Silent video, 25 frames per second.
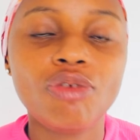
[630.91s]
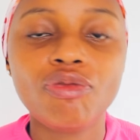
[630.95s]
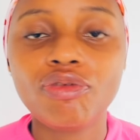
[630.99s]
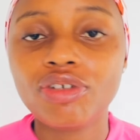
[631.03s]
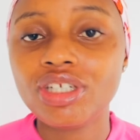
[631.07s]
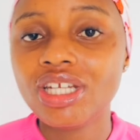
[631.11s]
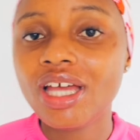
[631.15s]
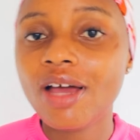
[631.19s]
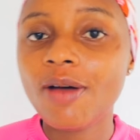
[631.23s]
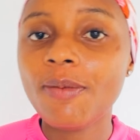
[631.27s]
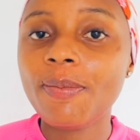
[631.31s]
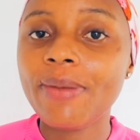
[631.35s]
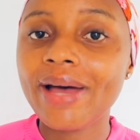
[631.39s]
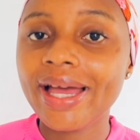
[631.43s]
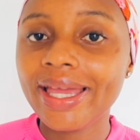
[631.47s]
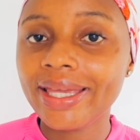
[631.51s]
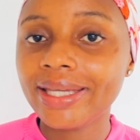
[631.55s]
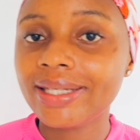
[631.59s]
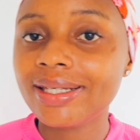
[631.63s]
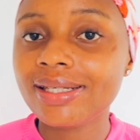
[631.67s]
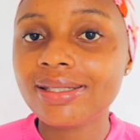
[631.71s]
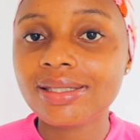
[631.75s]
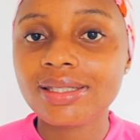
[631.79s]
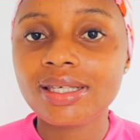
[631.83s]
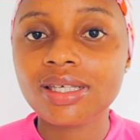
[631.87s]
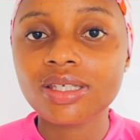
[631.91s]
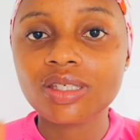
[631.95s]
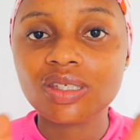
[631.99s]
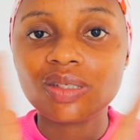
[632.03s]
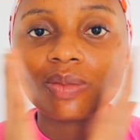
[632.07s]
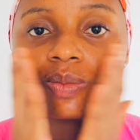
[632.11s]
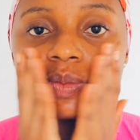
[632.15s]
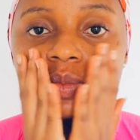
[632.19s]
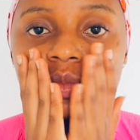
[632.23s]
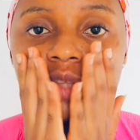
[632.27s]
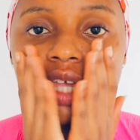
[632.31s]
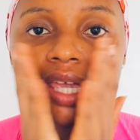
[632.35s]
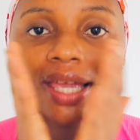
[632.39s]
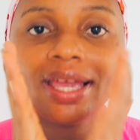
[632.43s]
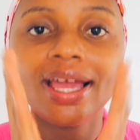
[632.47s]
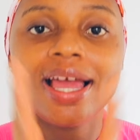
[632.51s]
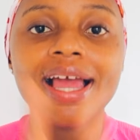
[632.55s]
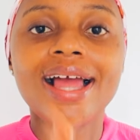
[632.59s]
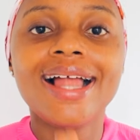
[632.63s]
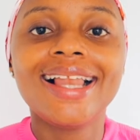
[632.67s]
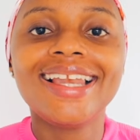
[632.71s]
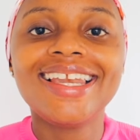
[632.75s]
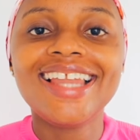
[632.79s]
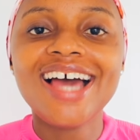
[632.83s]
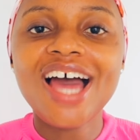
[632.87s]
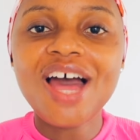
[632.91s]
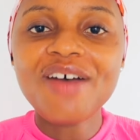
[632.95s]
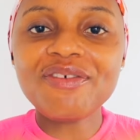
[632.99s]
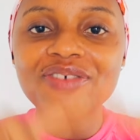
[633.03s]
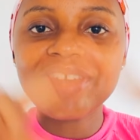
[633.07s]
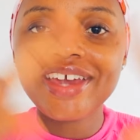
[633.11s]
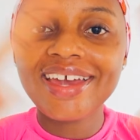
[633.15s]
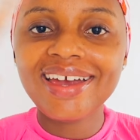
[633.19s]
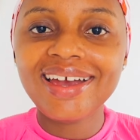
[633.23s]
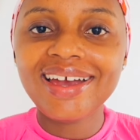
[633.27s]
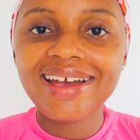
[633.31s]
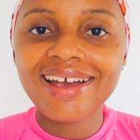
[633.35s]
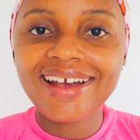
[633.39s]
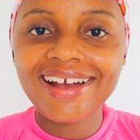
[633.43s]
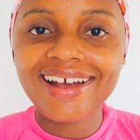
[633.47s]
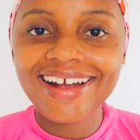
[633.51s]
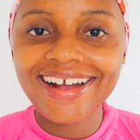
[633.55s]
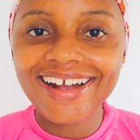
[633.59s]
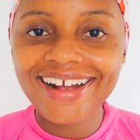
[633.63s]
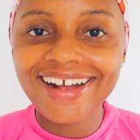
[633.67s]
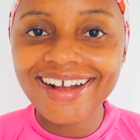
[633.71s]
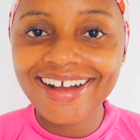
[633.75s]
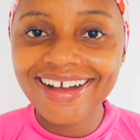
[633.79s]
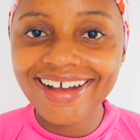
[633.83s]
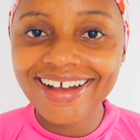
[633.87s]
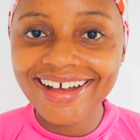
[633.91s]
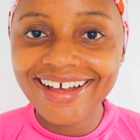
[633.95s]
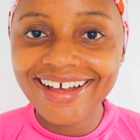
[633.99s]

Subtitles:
For now, bye, kiss, love you.